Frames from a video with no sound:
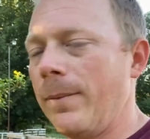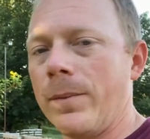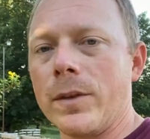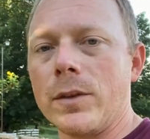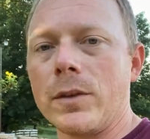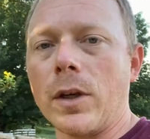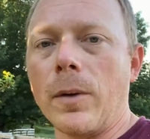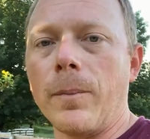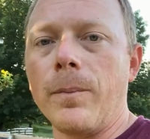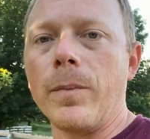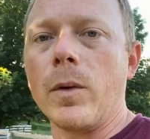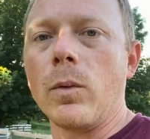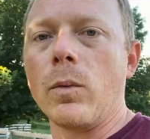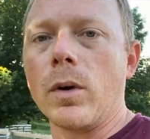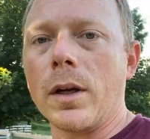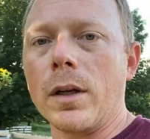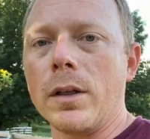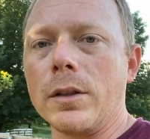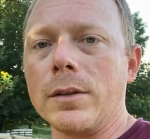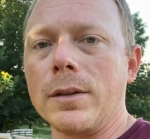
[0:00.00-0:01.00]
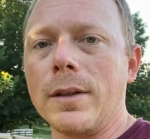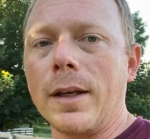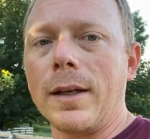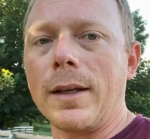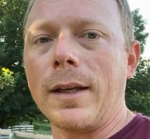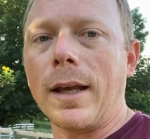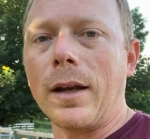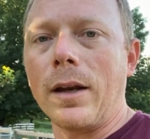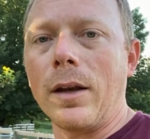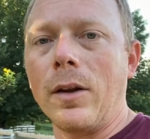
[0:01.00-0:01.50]
So we're gonna just dig it
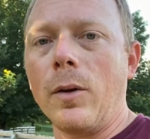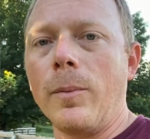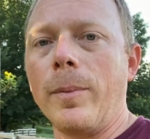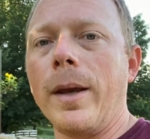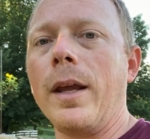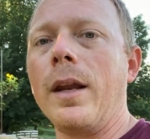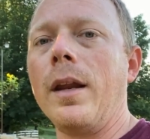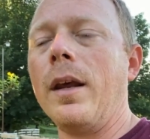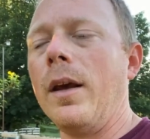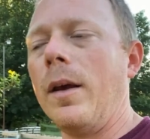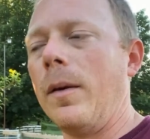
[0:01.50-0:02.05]
down a little bit,